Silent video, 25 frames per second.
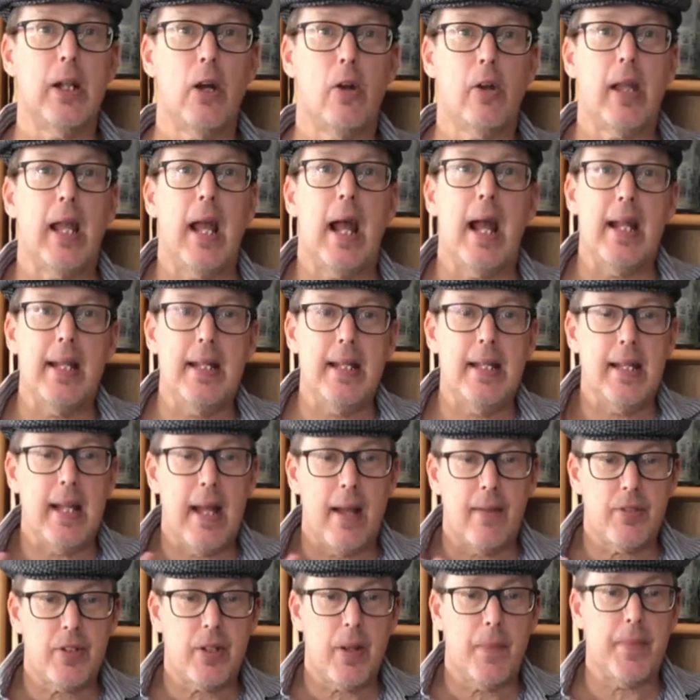okay, I need to
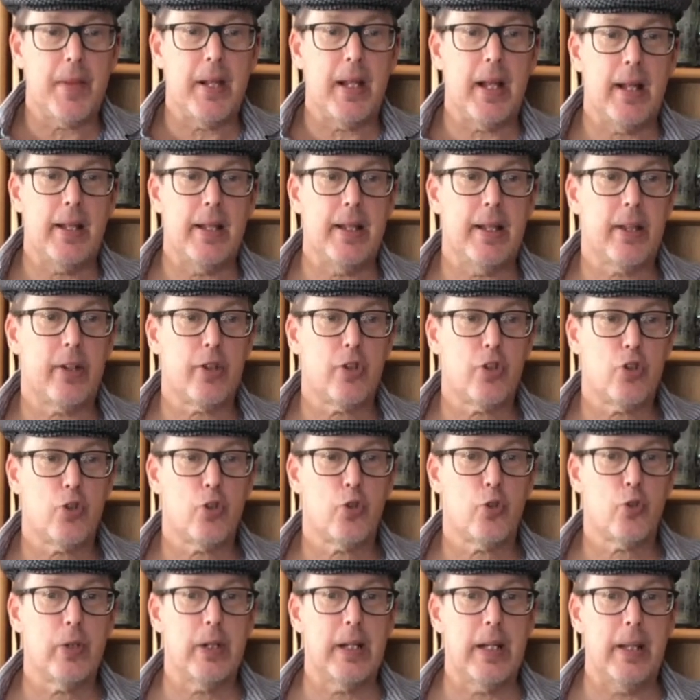have something on the
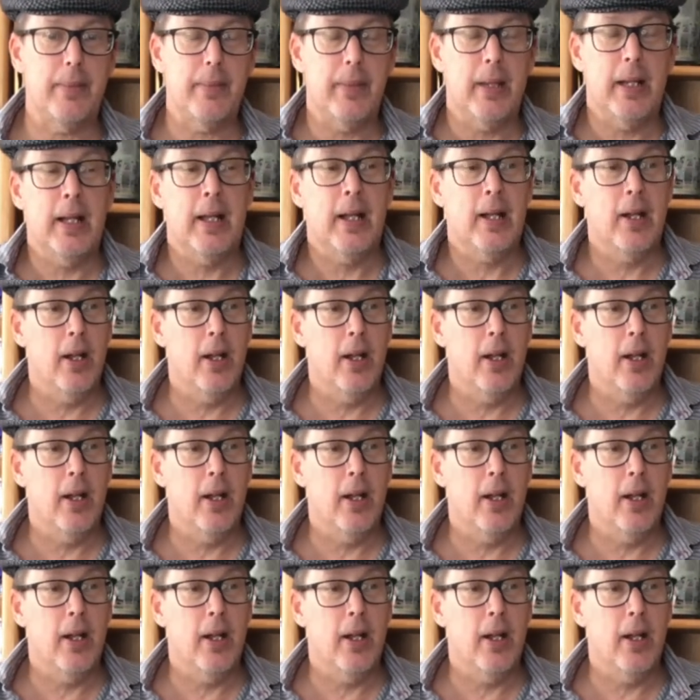extreme